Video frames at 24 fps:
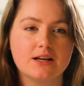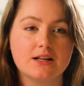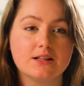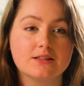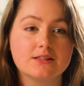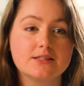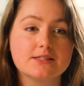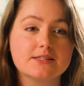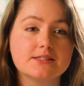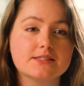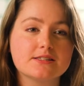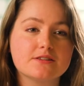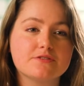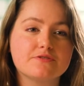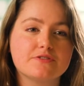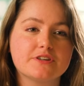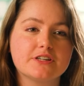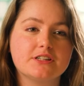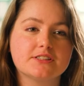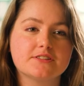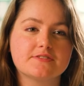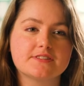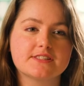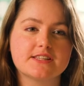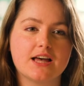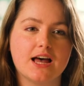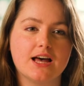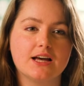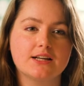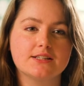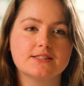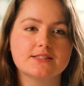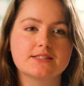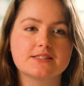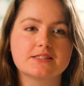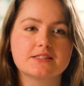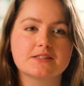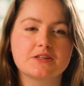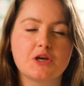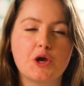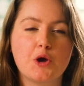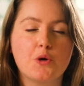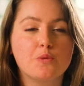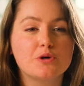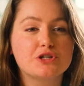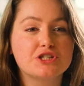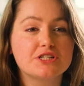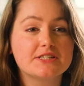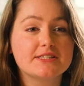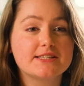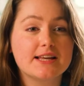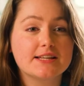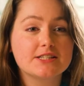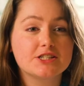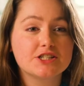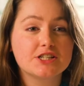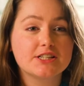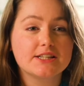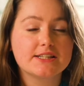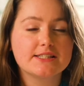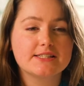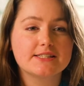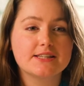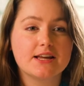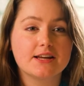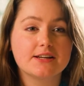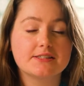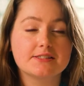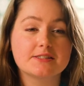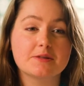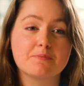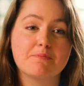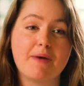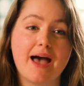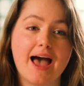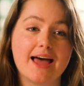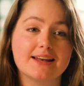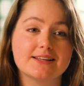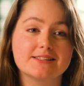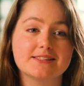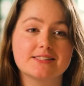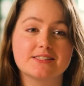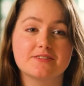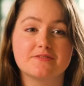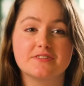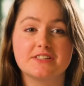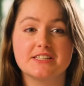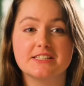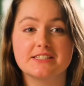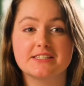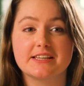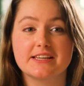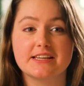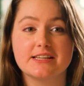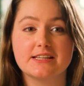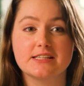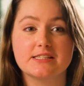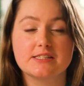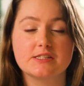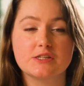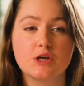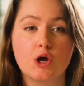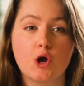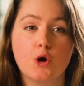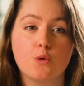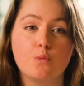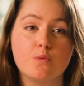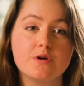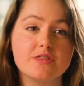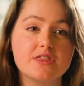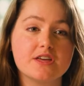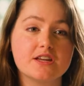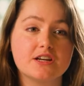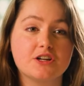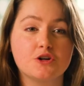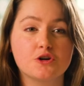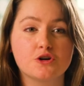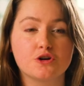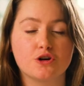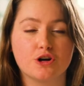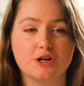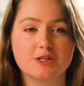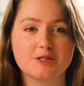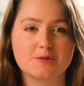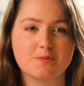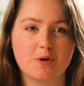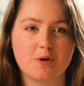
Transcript: This is a field of science which essentially studies the patterns of disease within and across